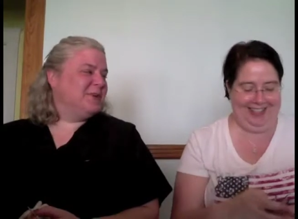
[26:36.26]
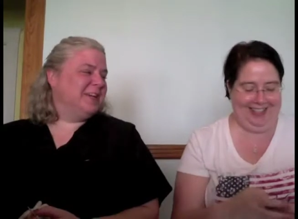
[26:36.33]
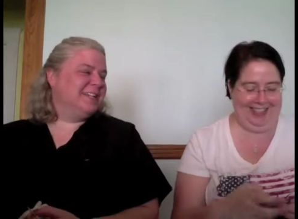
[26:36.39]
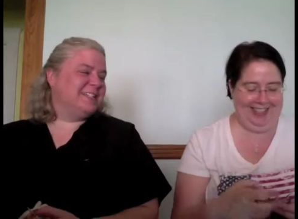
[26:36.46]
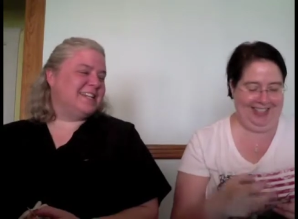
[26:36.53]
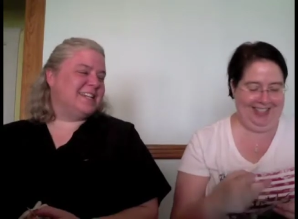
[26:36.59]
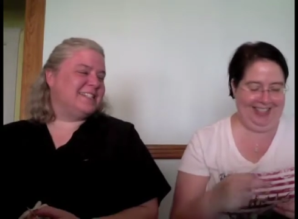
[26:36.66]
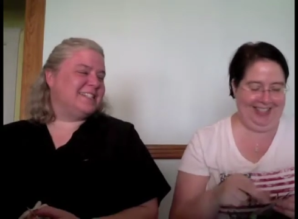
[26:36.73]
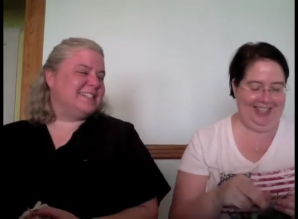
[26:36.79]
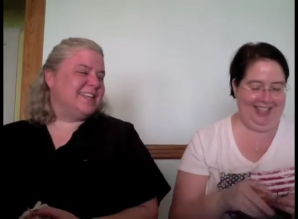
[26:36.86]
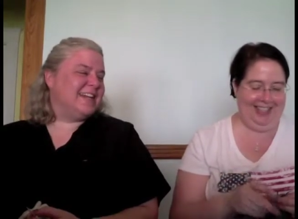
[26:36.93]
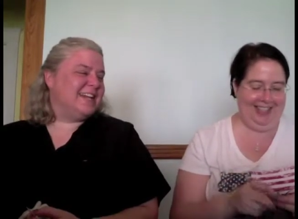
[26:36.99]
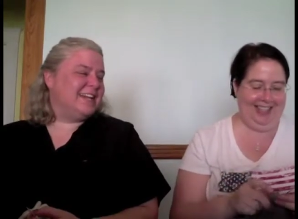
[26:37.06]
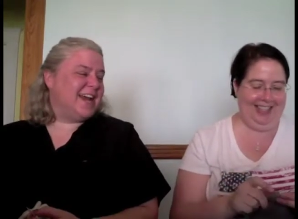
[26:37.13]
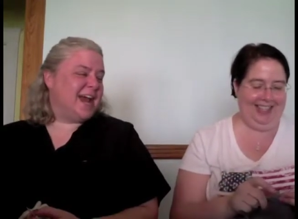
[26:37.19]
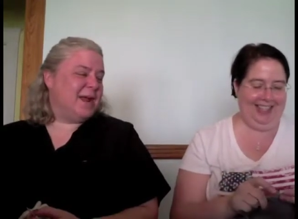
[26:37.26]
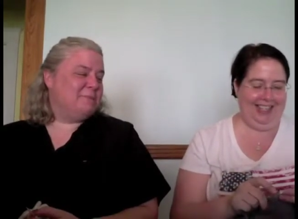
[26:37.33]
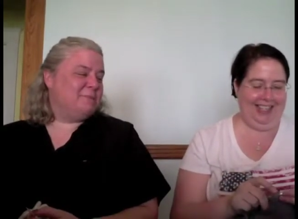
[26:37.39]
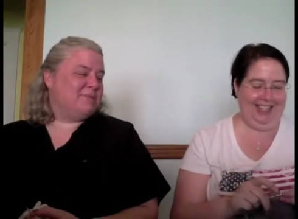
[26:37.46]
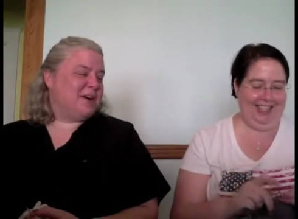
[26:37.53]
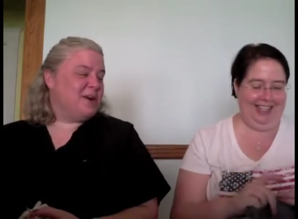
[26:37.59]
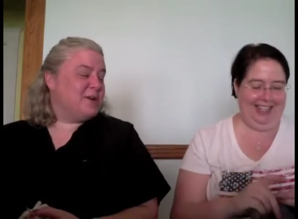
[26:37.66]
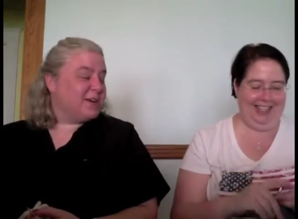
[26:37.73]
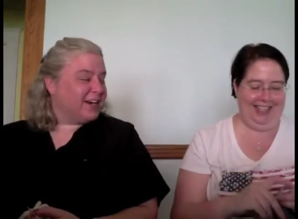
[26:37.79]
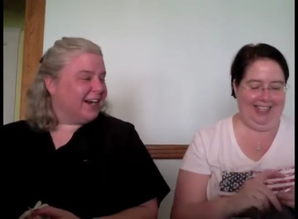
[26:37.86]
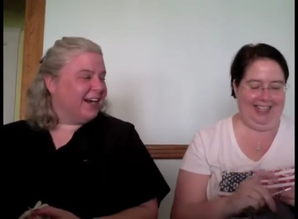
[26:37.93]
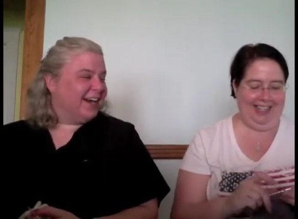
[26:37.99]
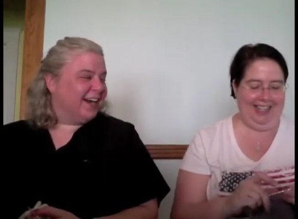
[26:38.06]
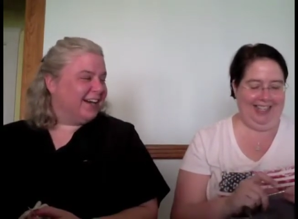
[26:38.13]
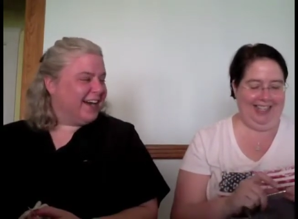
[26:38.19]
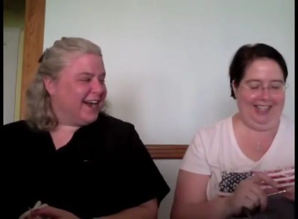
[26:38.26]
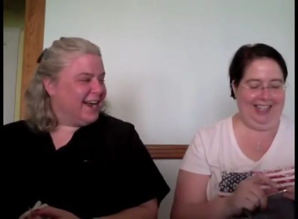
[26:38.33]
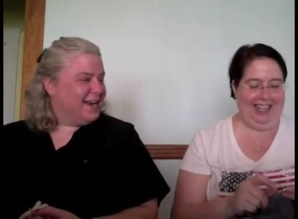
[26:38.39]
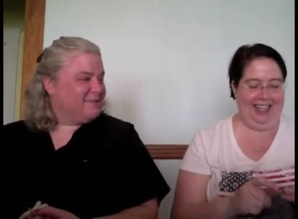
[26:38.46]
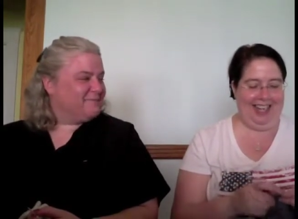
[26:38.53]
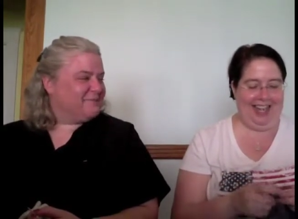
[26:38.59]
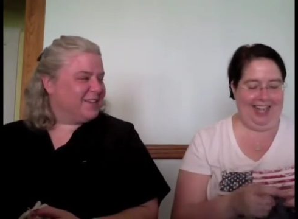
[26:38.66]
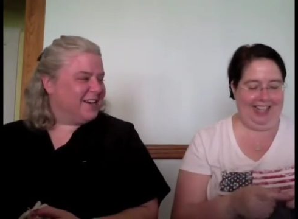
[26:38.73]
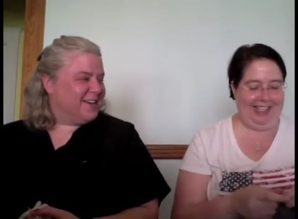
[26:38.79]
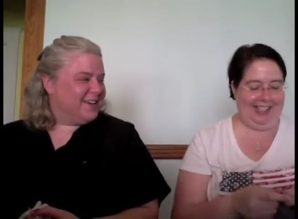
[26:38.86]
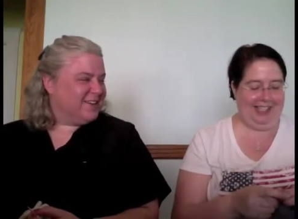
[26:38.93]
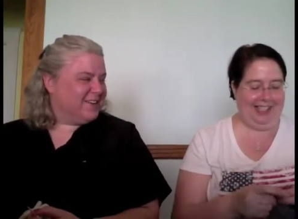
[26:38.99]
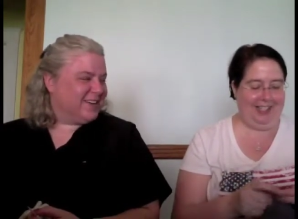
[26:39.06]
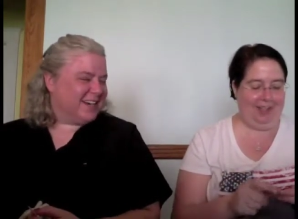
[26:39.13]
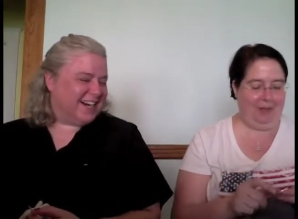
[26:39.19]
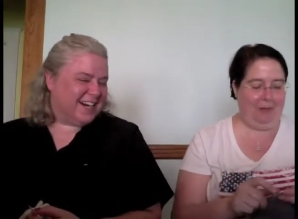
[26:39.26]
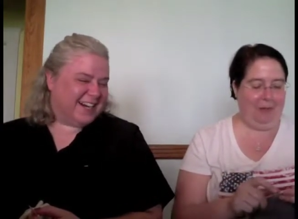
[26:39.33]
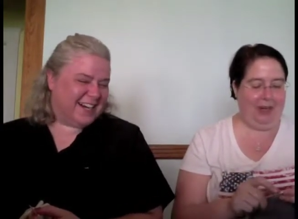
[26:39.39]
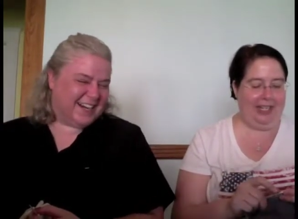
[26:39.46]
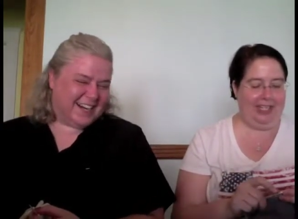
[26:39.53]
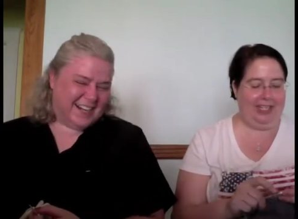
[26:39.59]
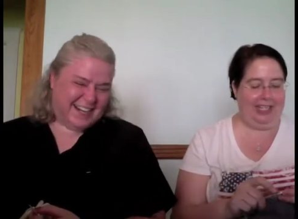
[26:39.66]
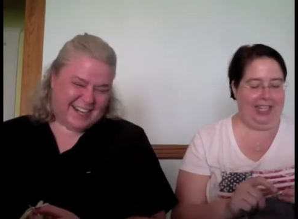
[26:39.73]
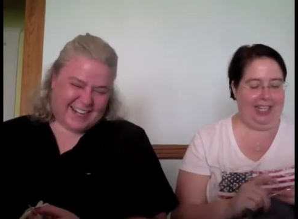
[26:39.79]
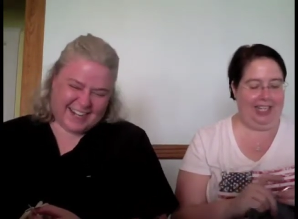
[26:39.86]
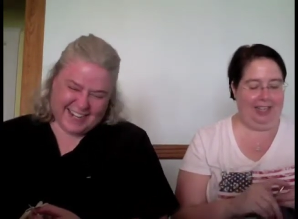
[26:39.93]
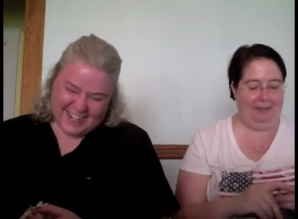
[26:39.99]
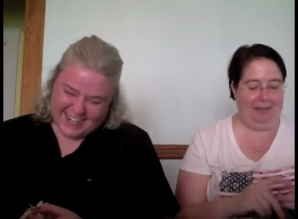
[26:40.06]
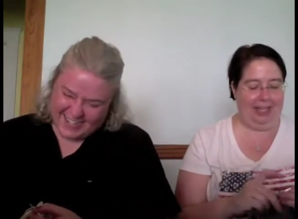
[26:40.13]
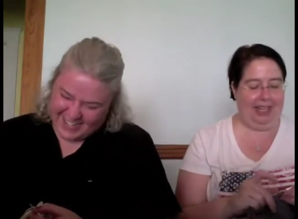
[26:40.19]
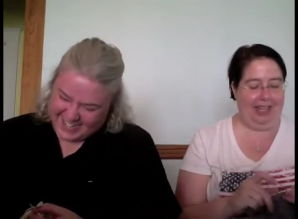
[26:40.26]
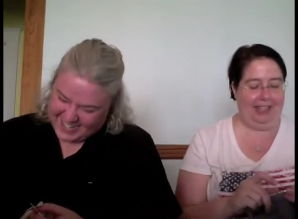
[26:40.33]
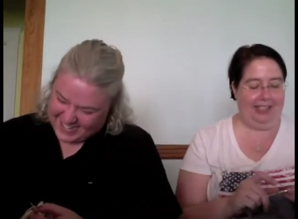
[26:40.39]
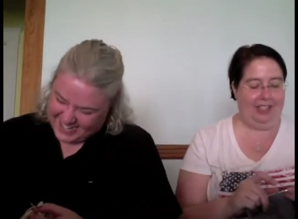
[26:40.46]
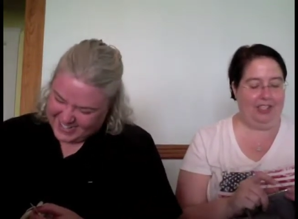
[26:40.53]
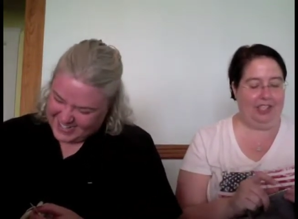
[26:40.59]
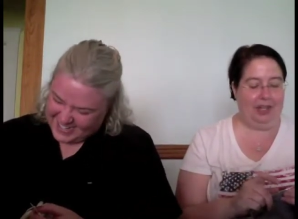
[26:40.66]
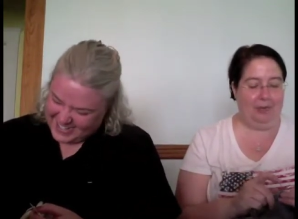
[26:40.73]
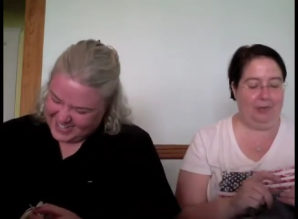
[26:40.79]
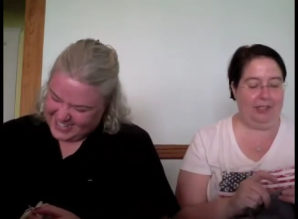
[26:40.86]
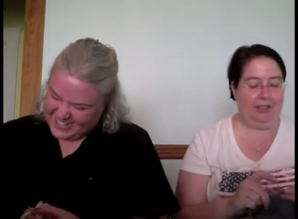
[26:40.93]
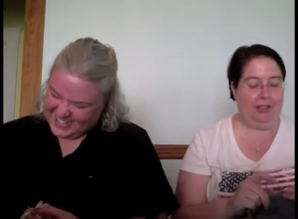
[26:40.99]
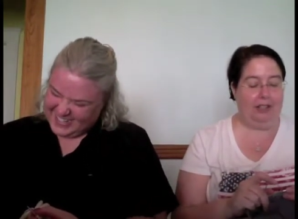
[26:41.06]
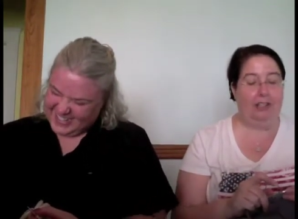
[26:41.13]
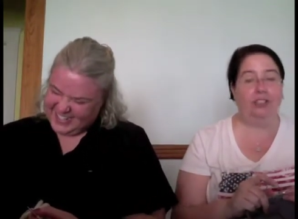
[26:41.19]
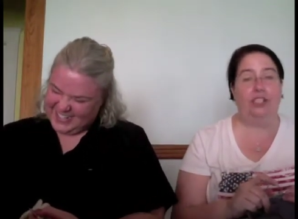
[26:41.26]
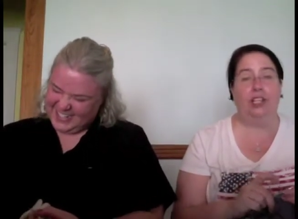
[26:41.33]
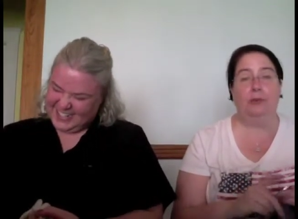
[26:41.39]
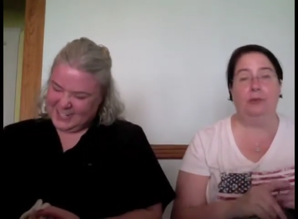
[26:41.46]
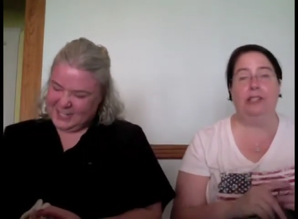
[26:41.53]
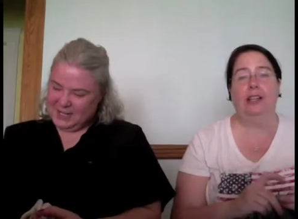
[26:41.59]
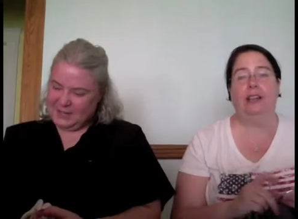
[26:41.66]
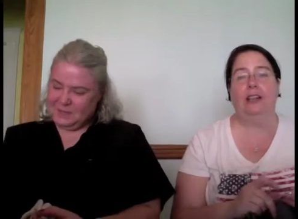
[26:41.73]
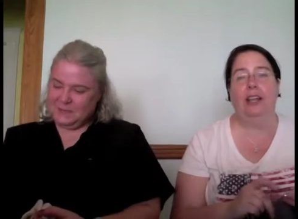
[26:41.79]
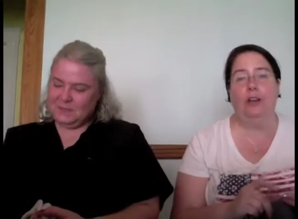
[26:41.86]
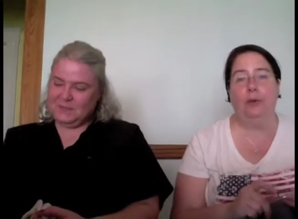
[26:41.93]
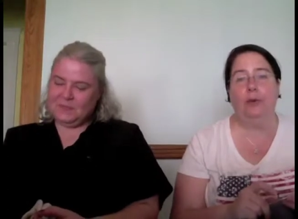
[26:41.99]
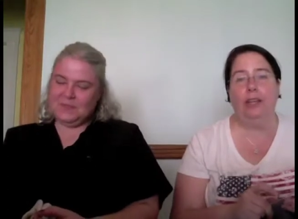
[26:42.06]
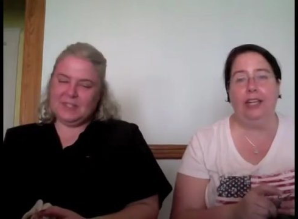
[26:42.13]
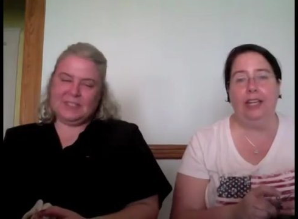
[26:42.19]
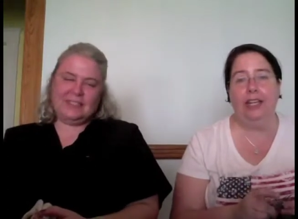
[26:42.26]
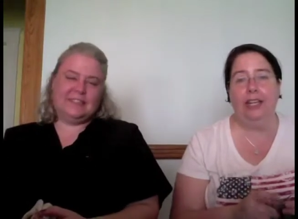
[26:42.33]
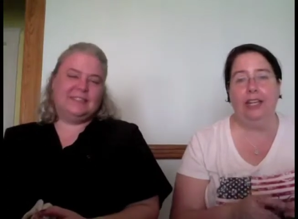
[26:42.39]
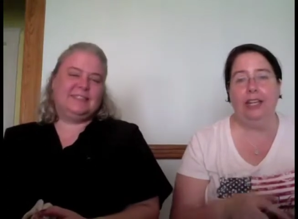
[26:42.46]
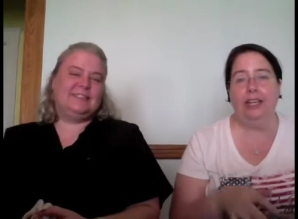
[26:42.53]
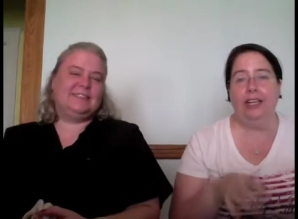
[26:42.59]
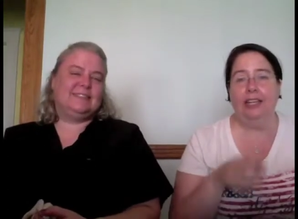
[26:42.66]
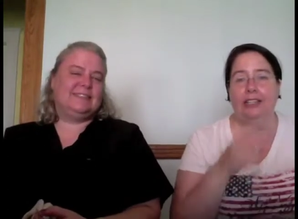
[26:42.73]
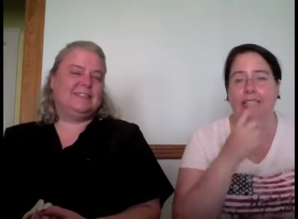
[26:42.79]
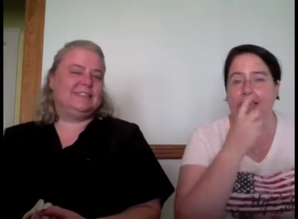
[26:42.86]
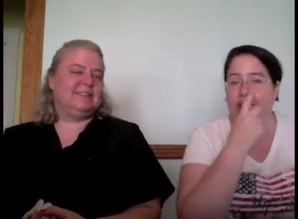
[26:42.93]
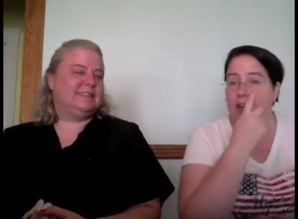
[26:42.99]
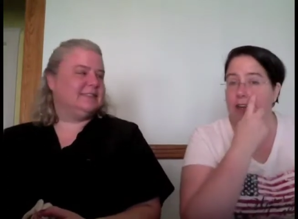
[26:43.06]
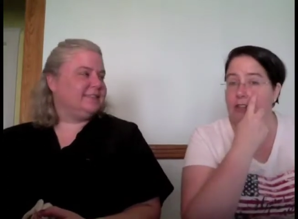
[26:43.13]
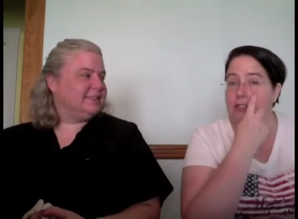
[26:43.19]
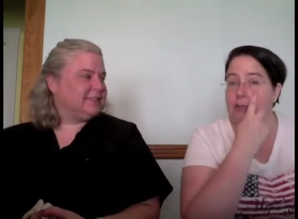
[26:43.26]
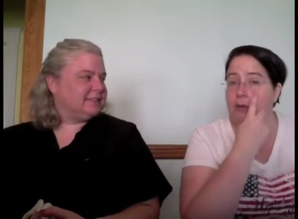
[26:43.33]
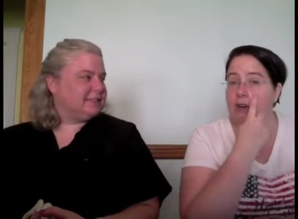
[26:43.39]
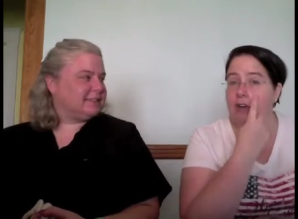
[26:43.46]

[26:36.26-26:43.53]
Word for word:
Speaker 1: when Jess said, I broke
Speaker 2: her. Yes, we did, because she was literally, tears were